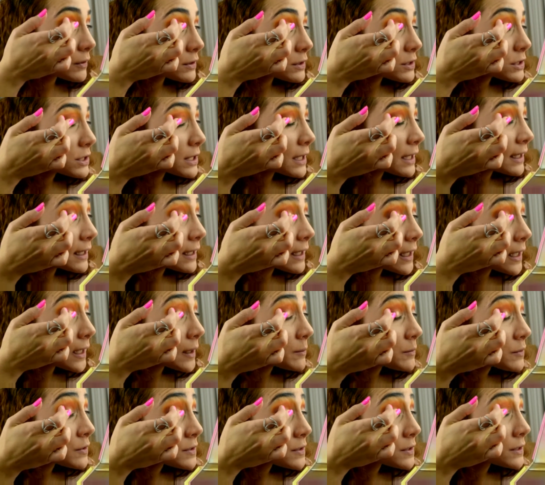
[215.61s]
shade.
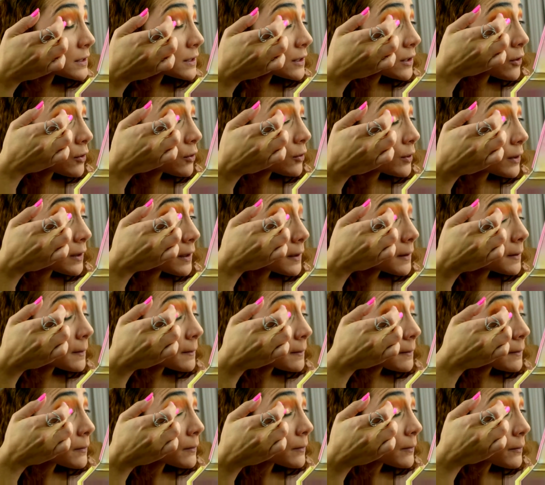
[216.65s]
I'm just going to go
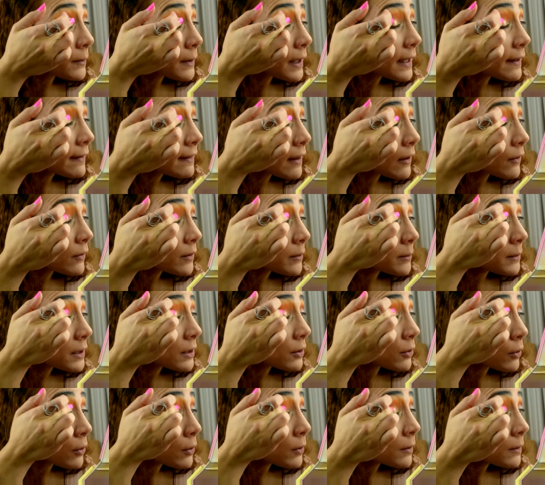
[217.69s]
right down the
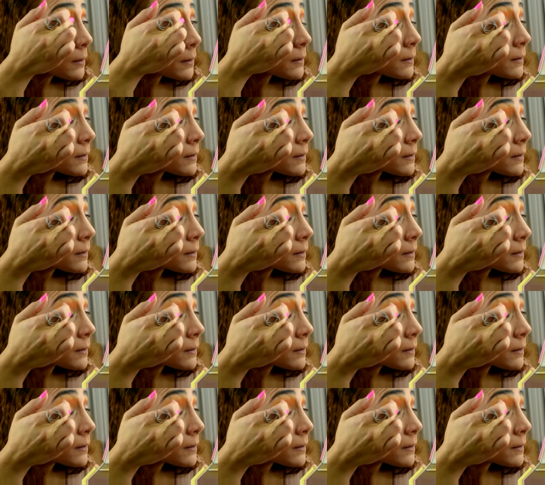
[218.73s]
middle.